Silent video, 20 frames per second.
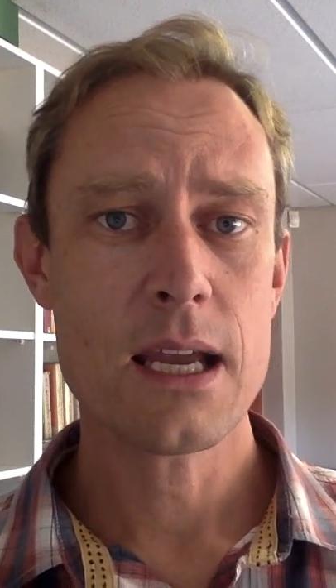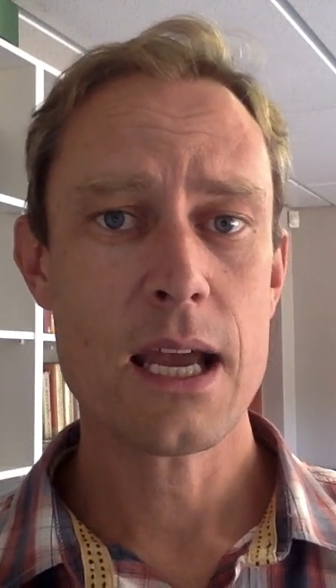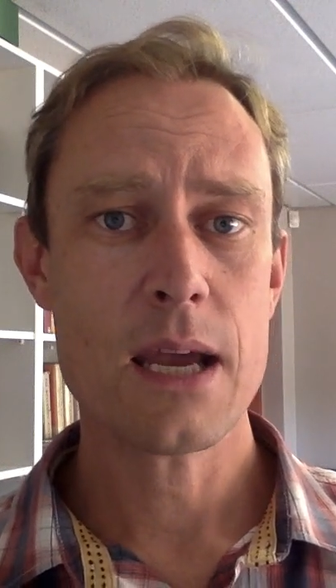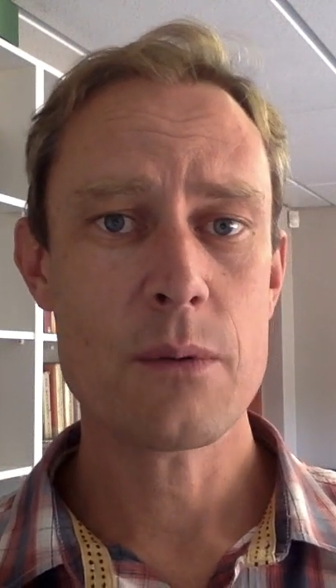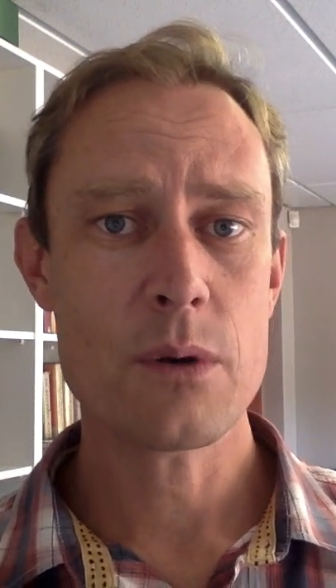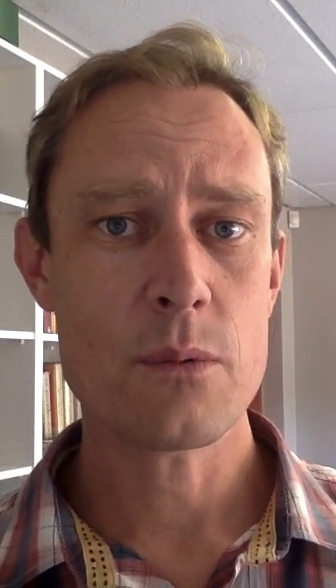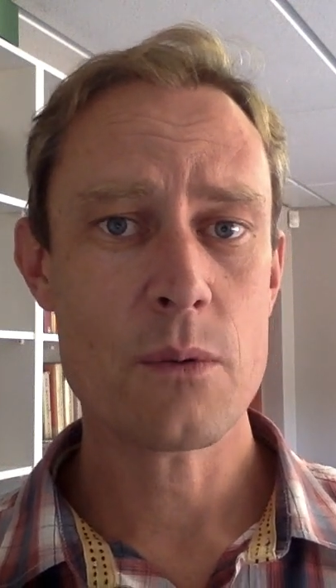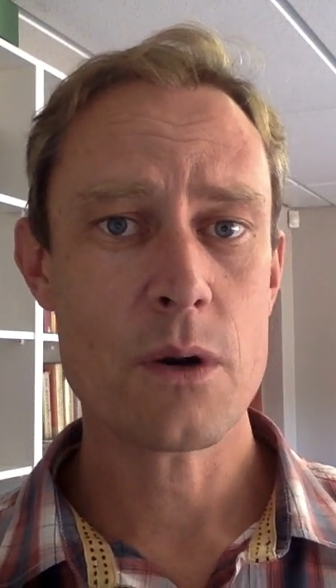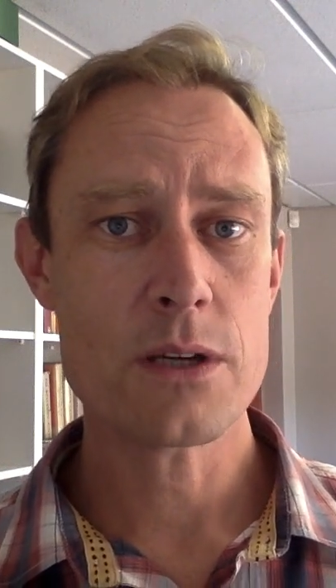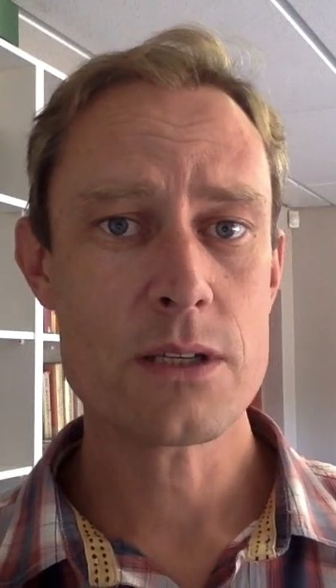
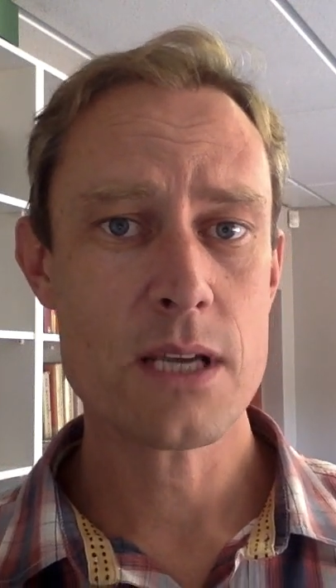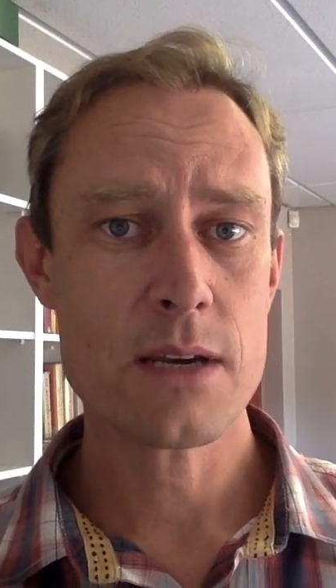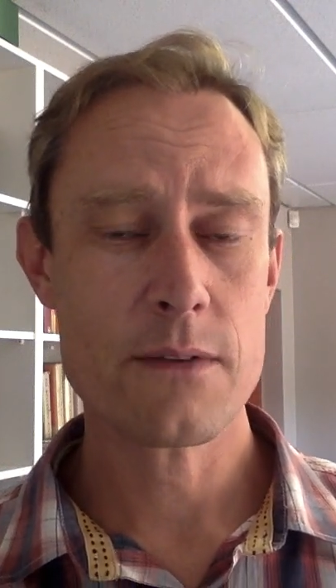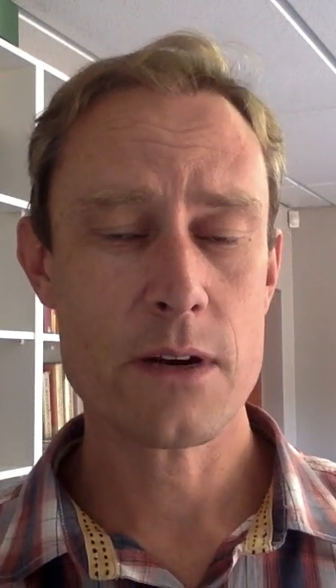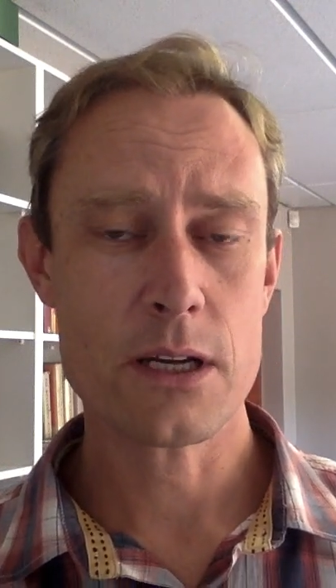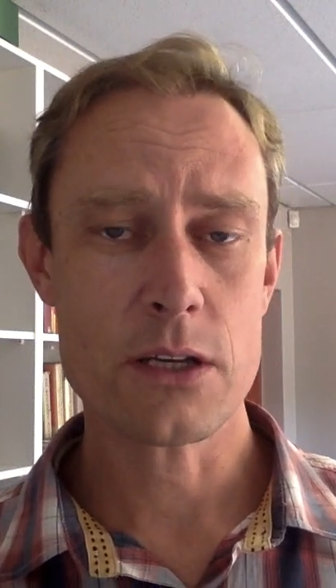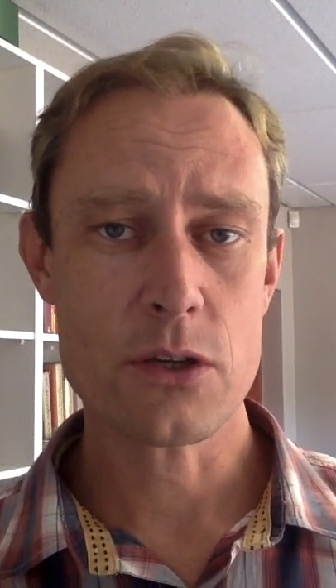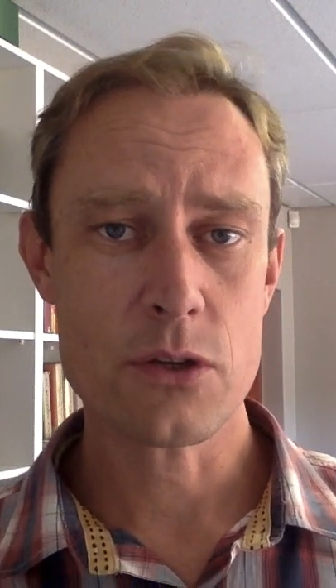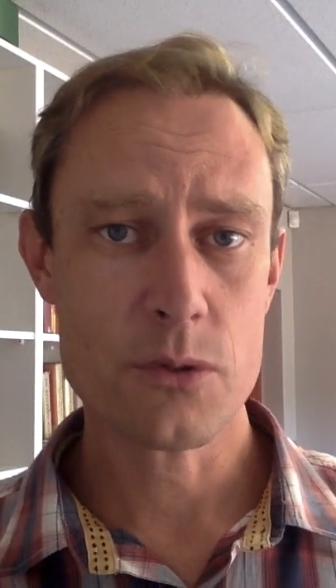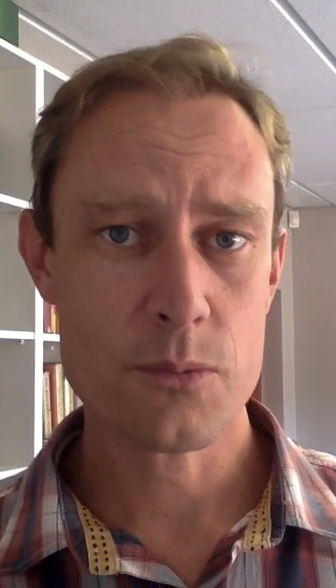and we won't have
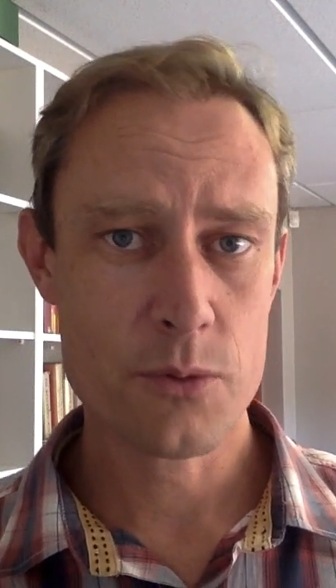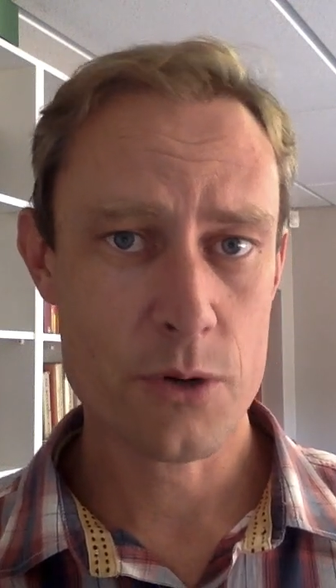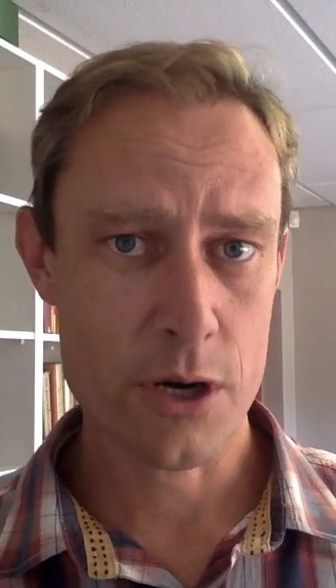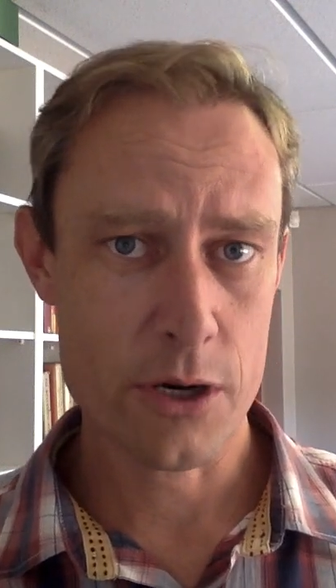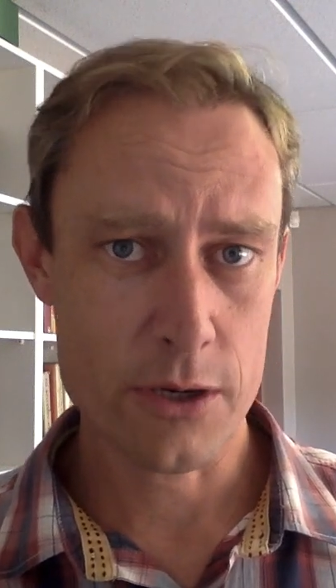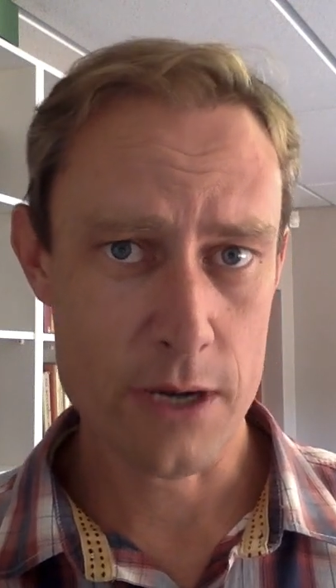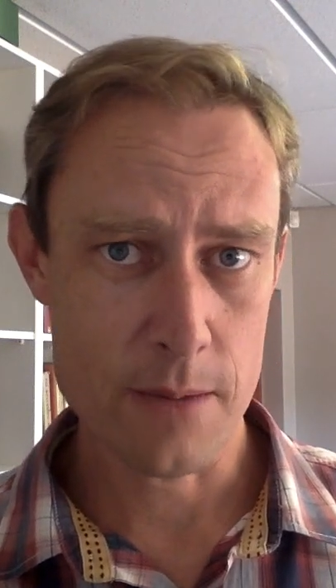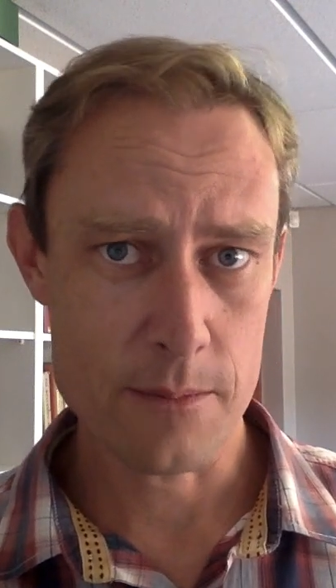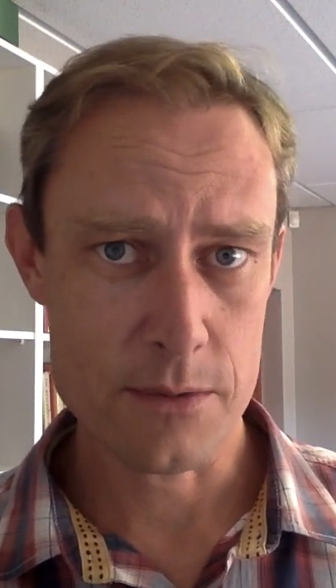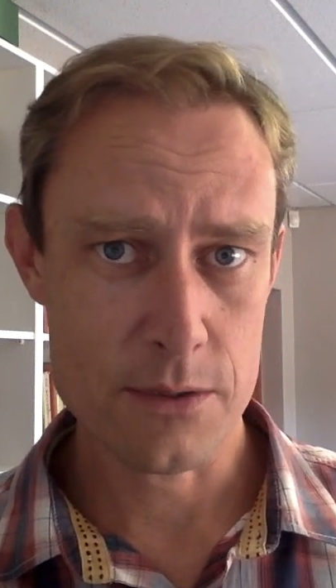our youth
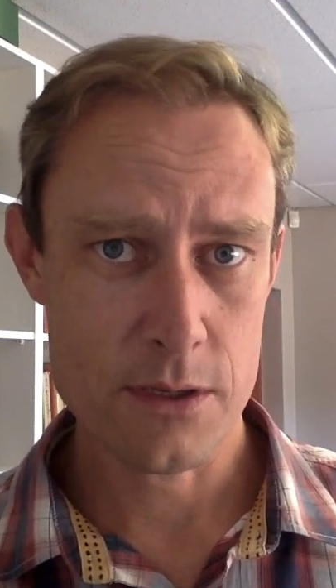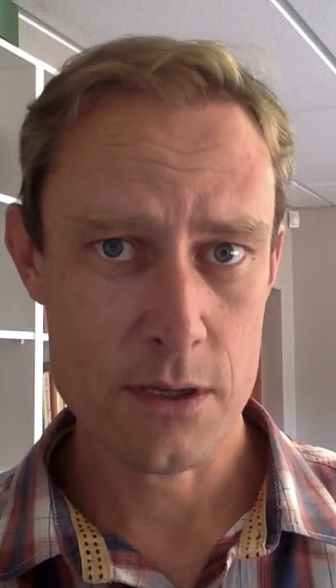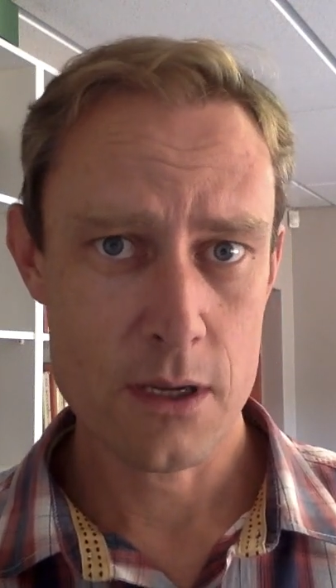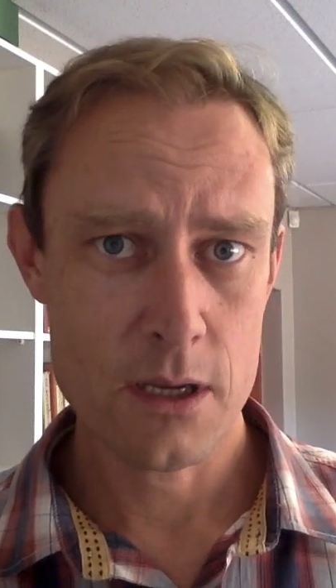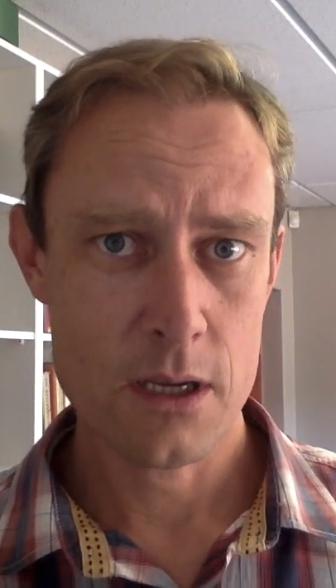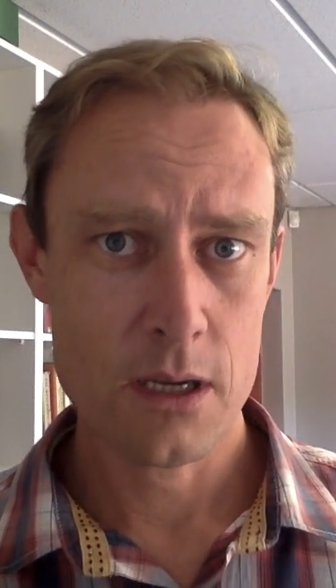programs.